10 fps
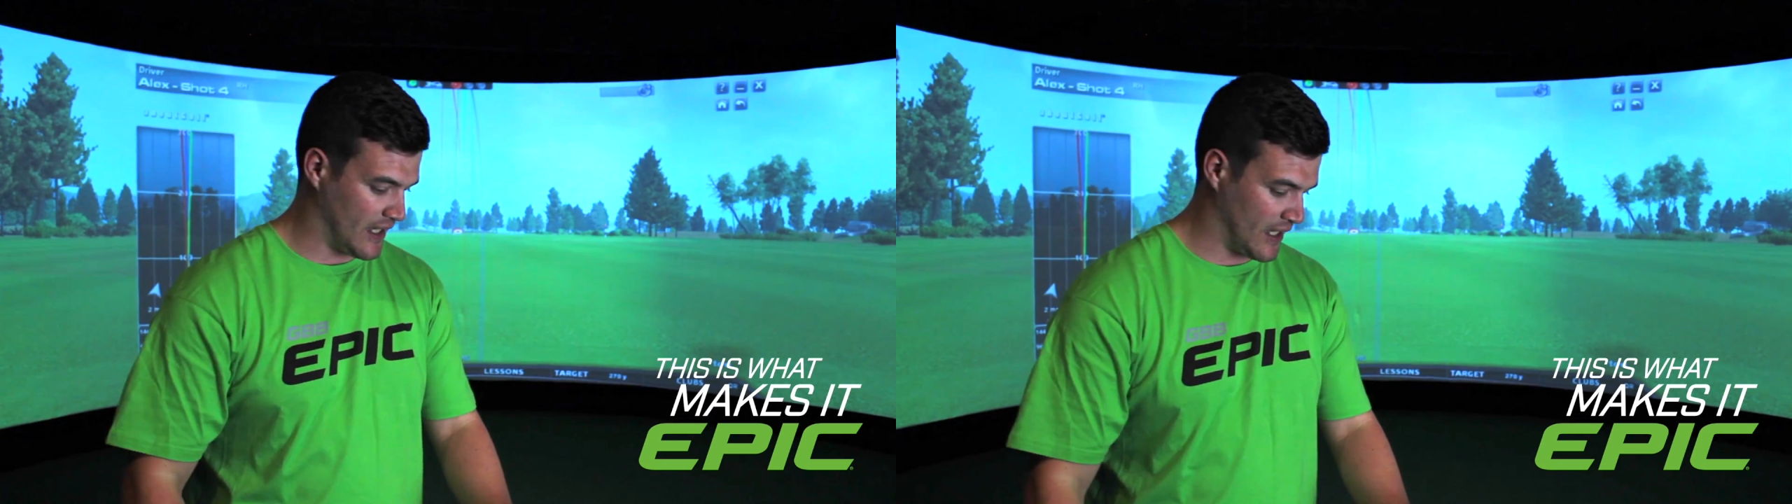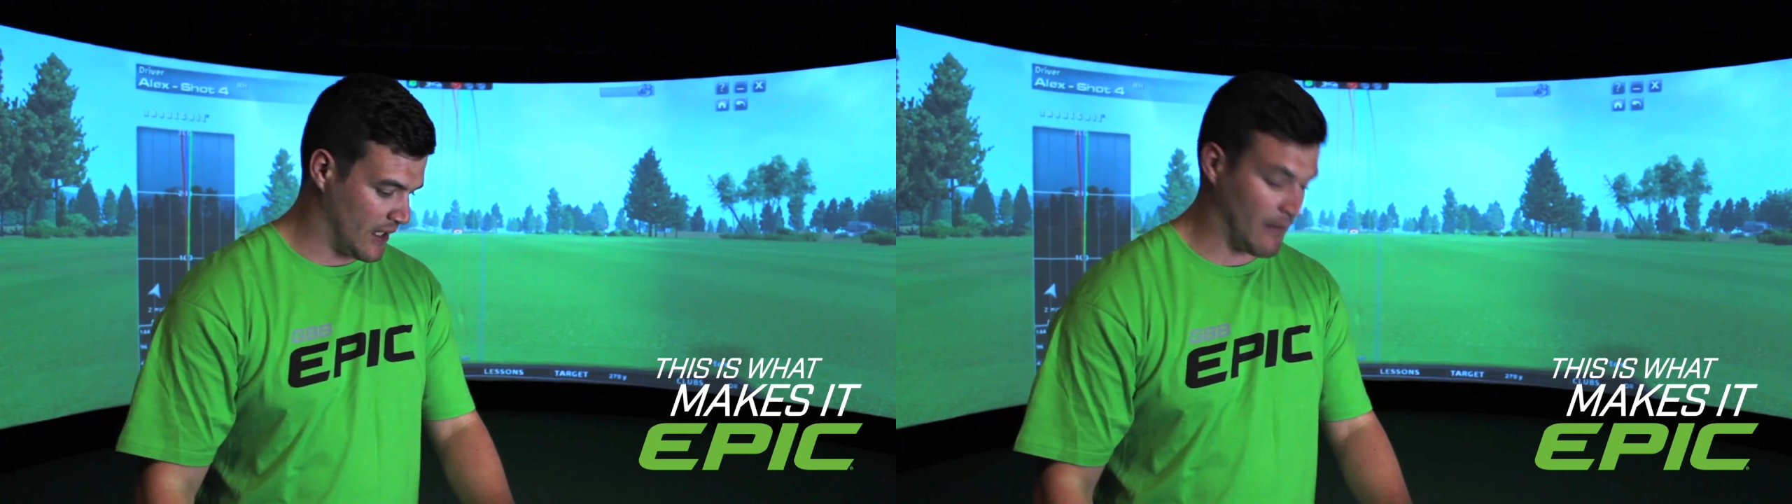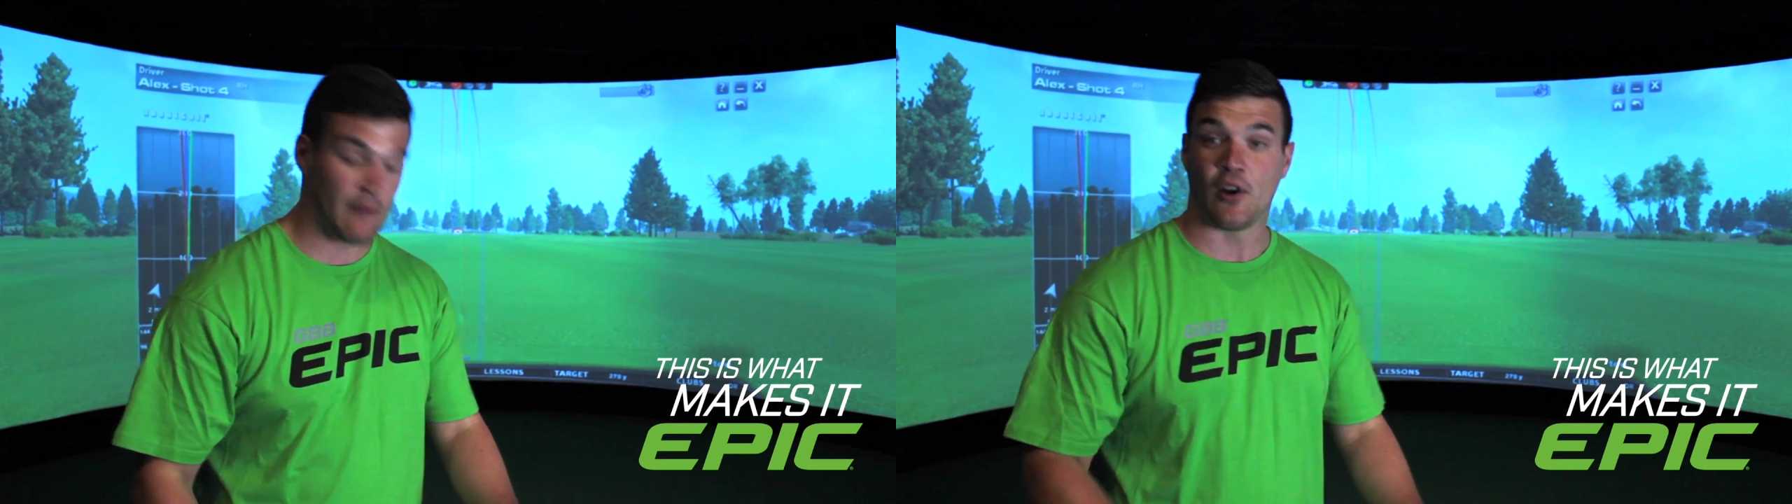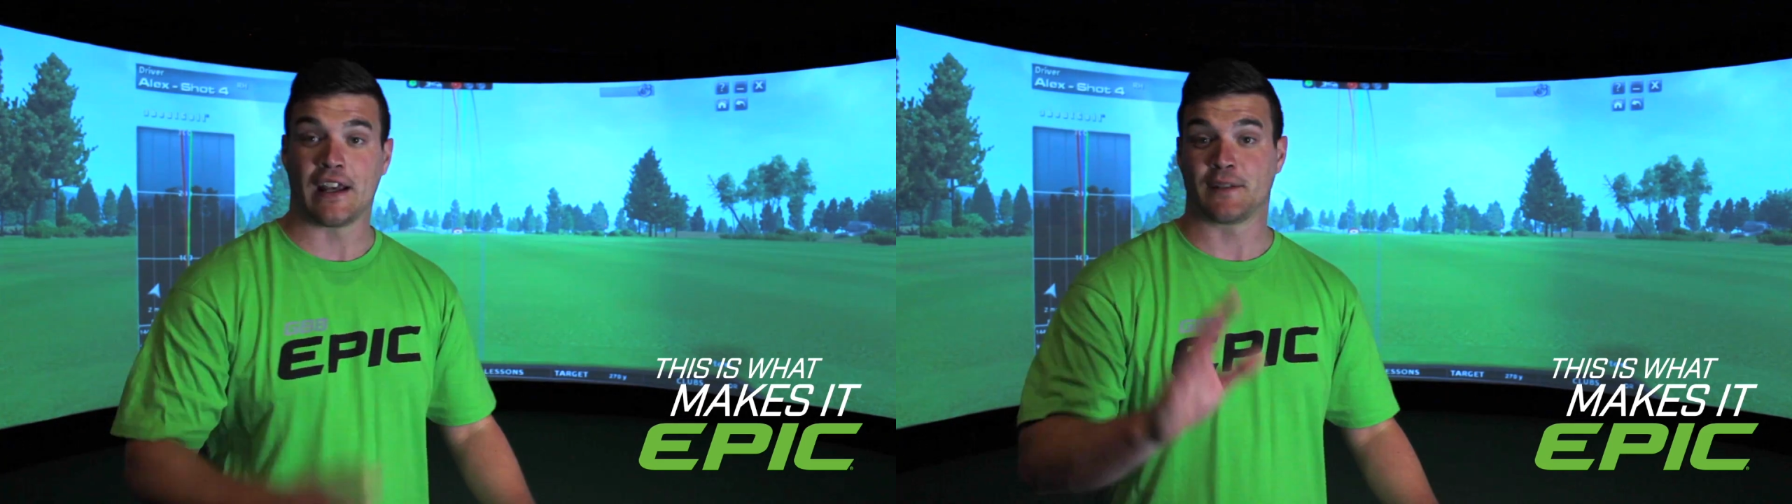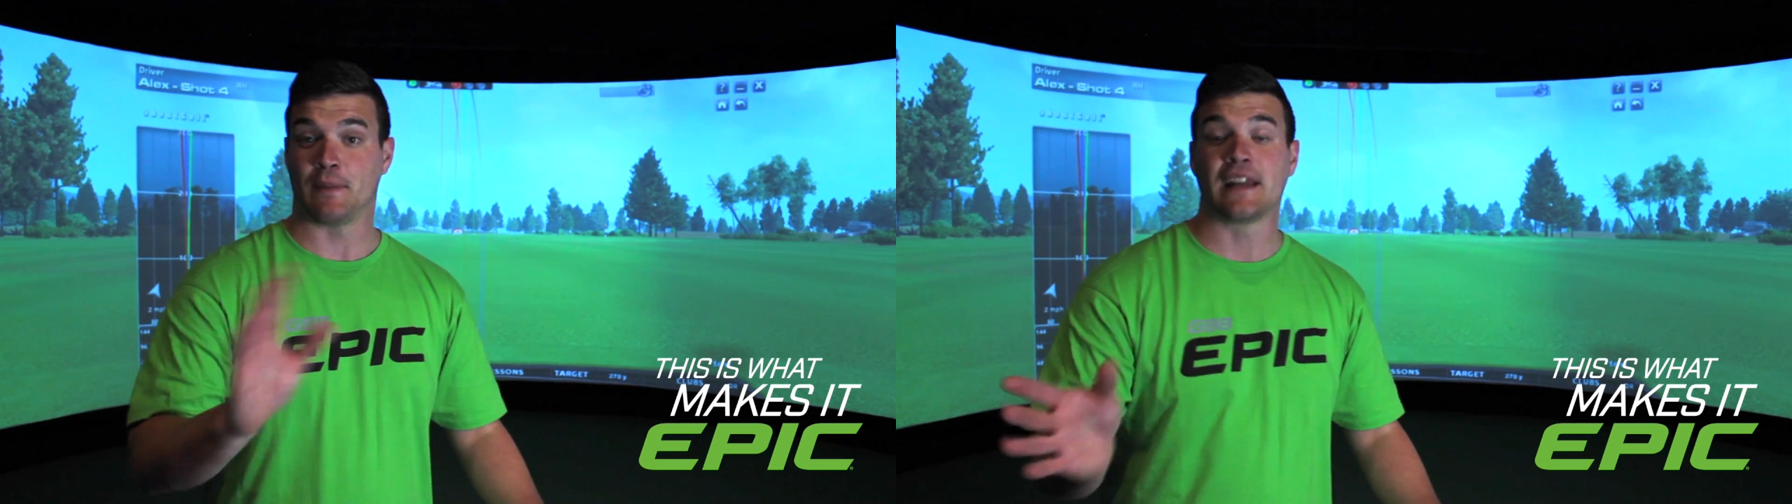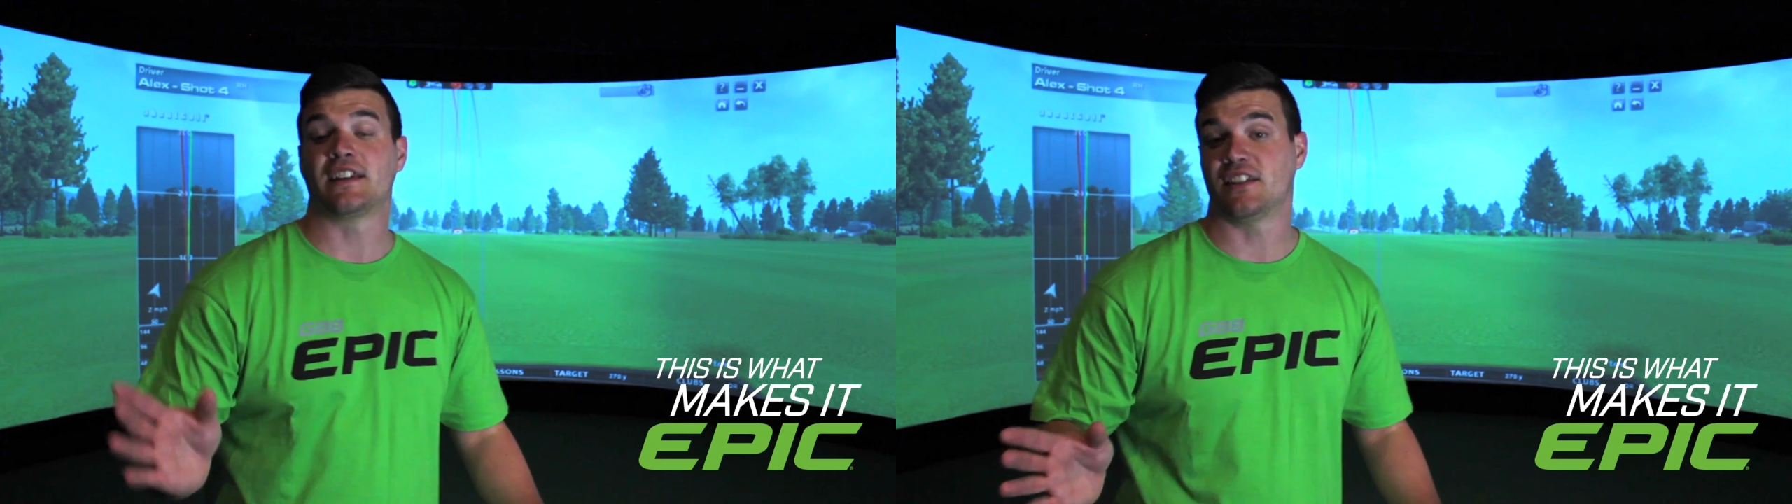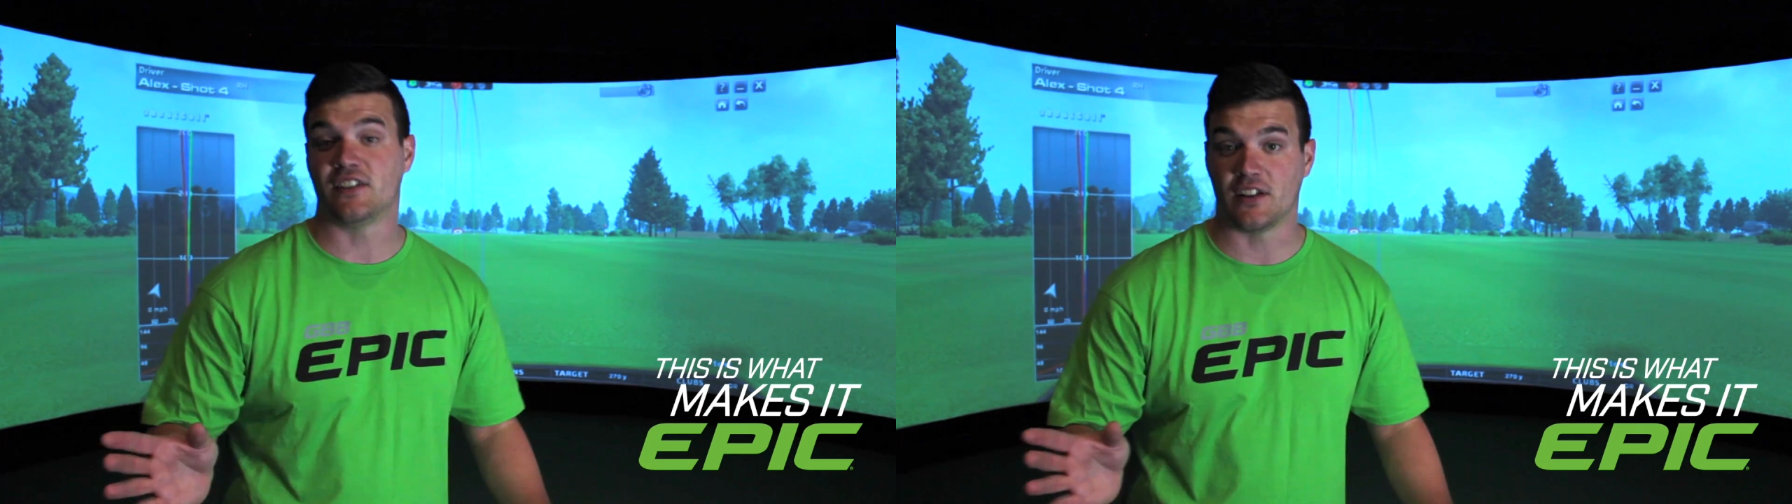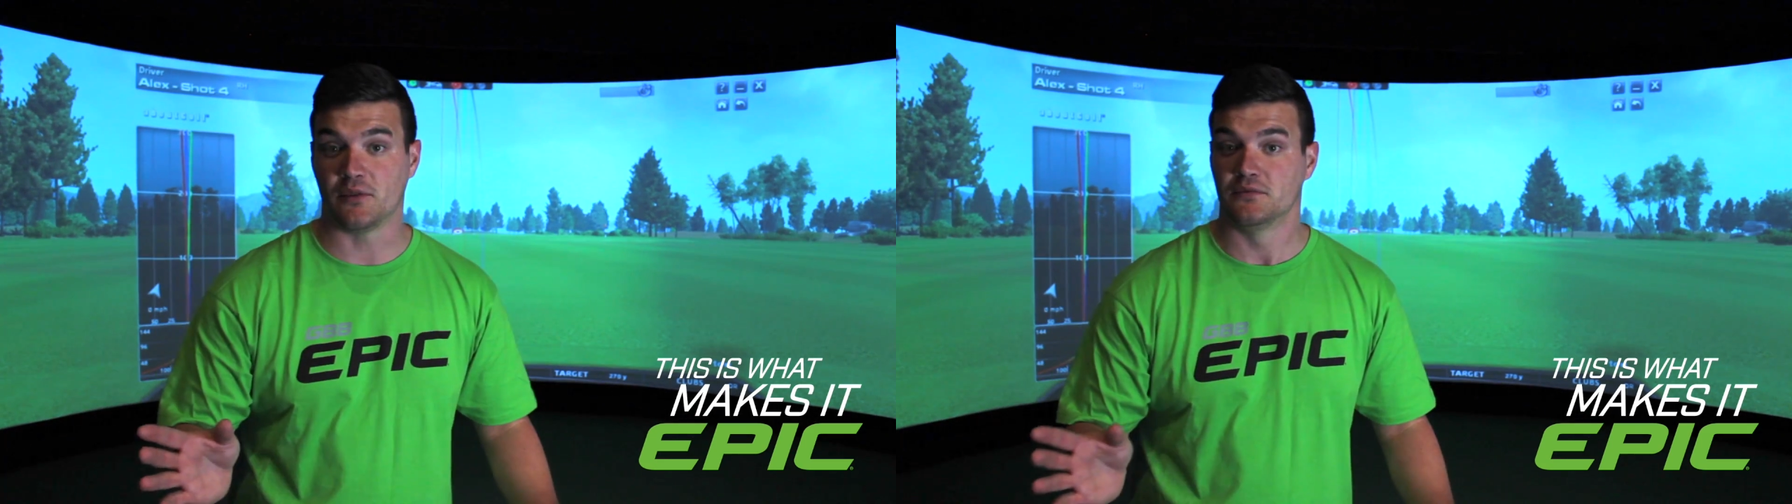I'm not expecting you
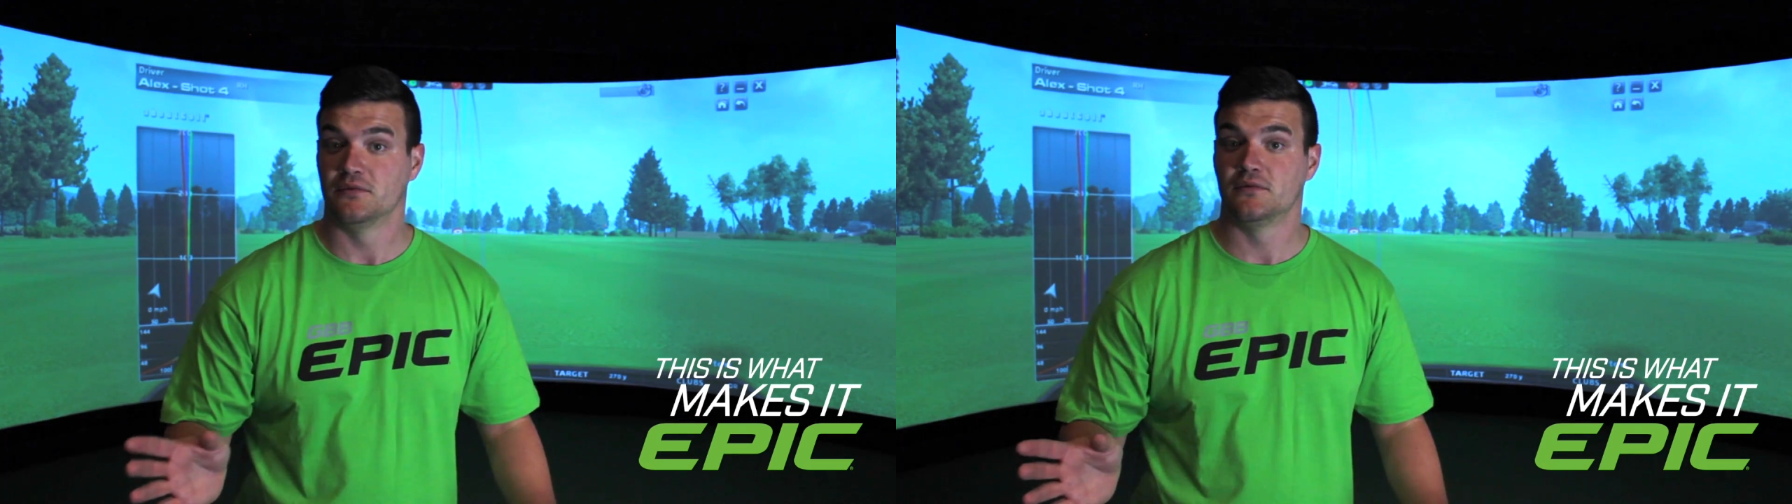to.